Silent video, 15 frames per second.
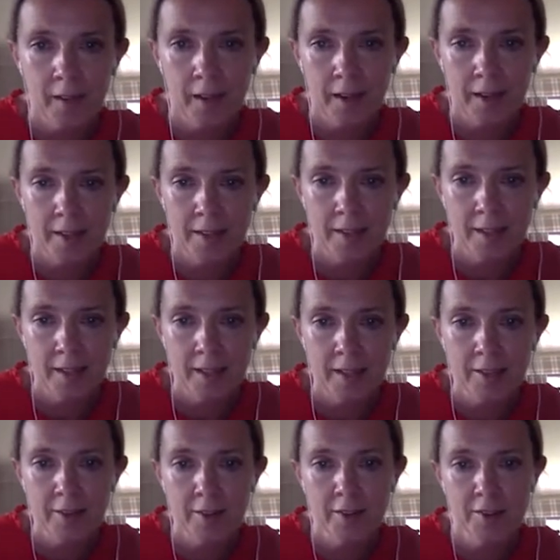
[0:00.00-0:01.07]
And
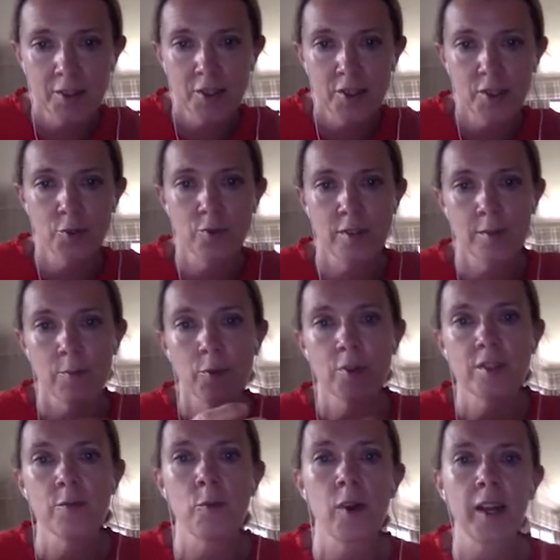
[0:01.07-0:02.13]
here it just shows the
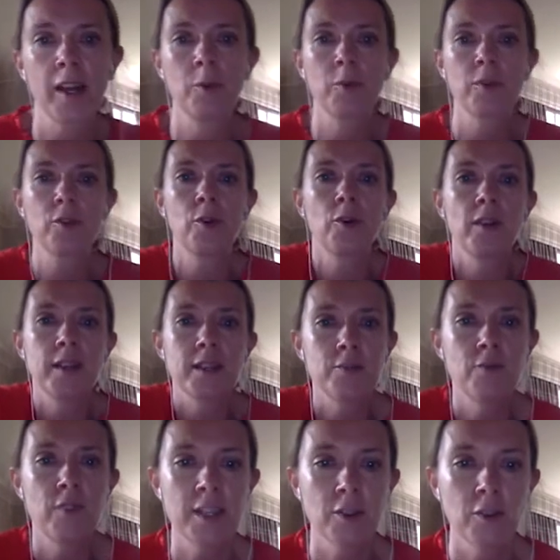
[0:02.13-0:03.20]
importance of working with colleagues in
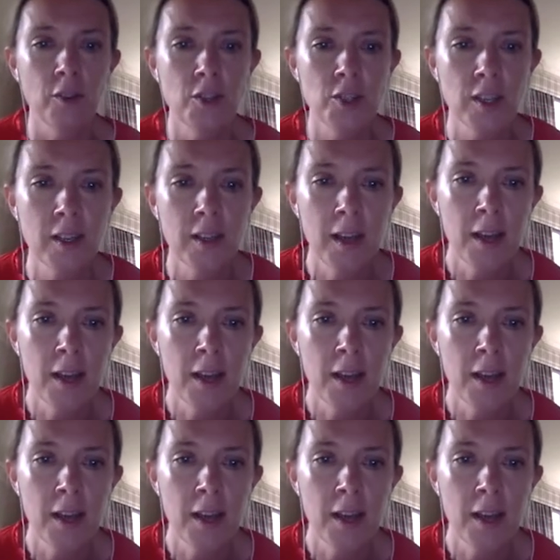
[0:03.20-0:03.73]
radiology